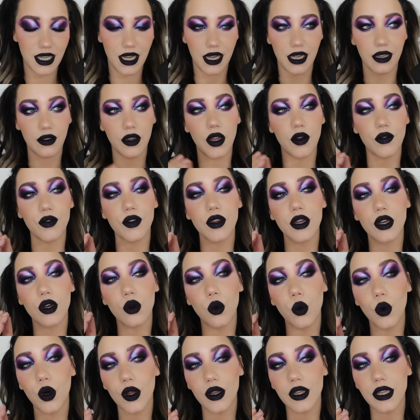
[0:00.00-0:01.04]
I love the
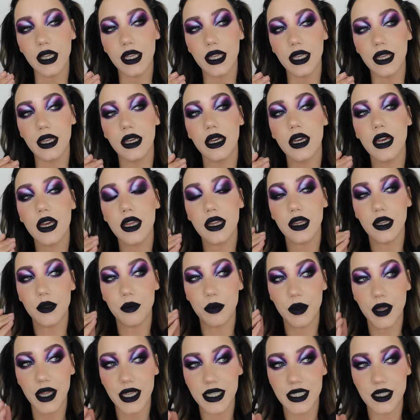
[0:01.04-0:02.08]
quality, the
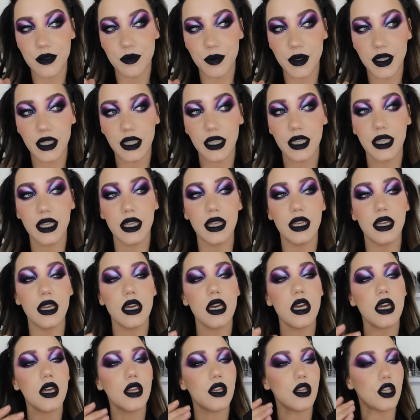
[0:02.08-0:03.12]
blendability,
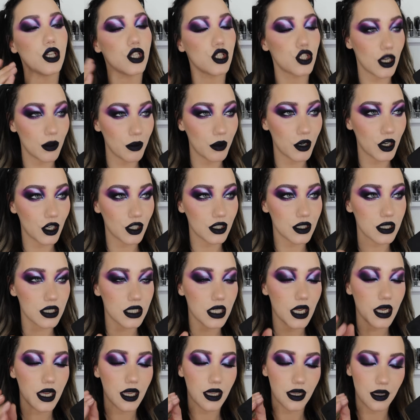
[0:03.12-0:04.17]
the shimmers,
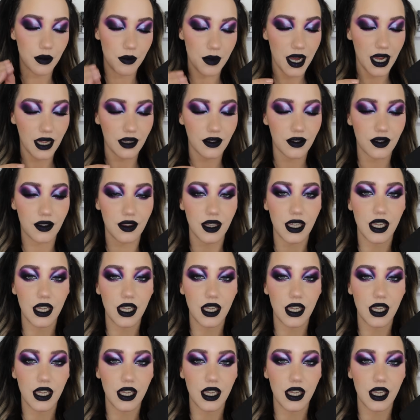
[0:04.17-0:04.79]
the mattes.